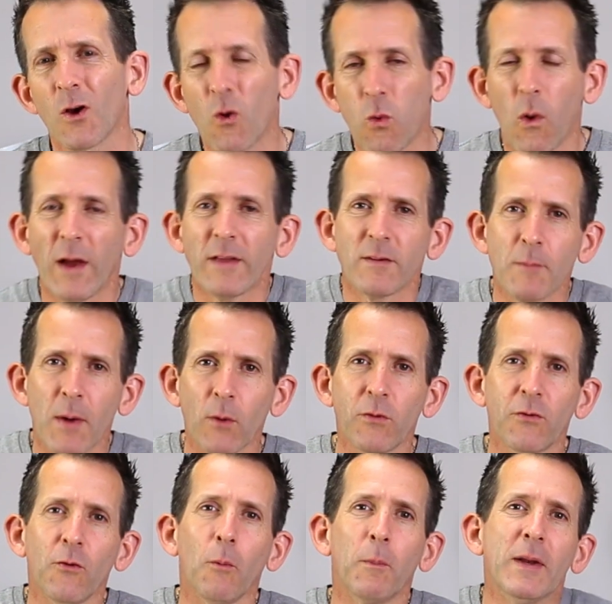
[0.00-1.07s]
quite a
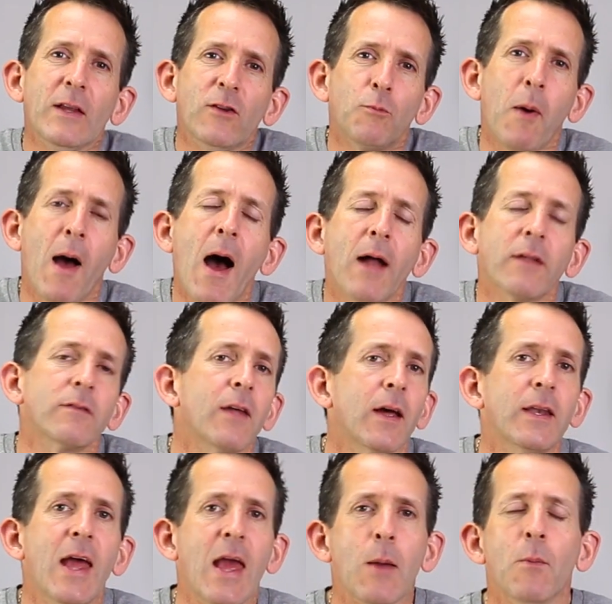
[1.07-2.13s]
mouthful, but each part of
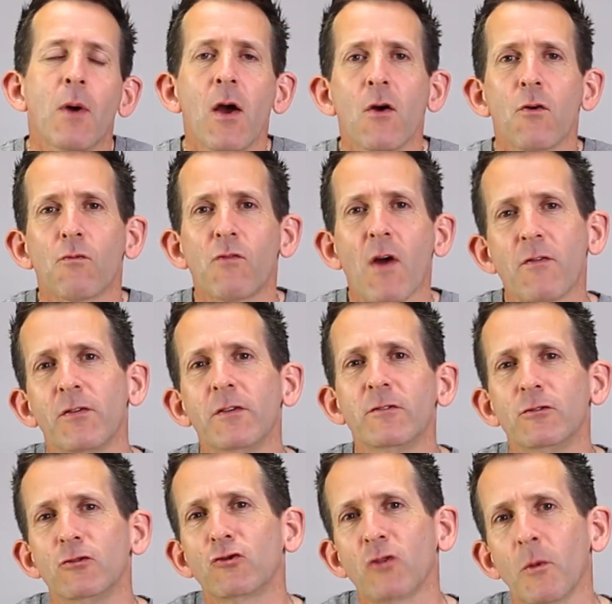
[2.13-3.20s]
that name
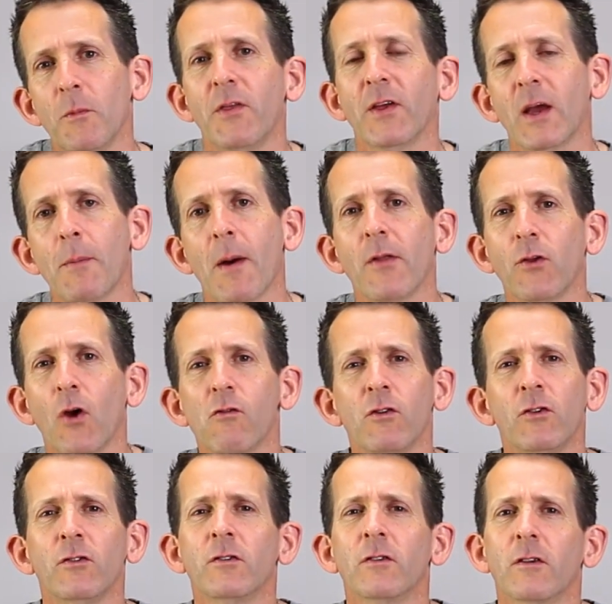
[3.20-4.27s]
references something about the
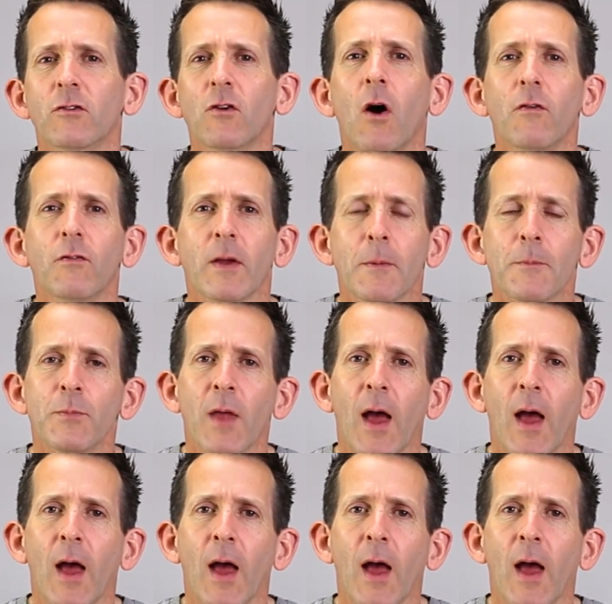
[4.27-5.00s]
origins of this coffee.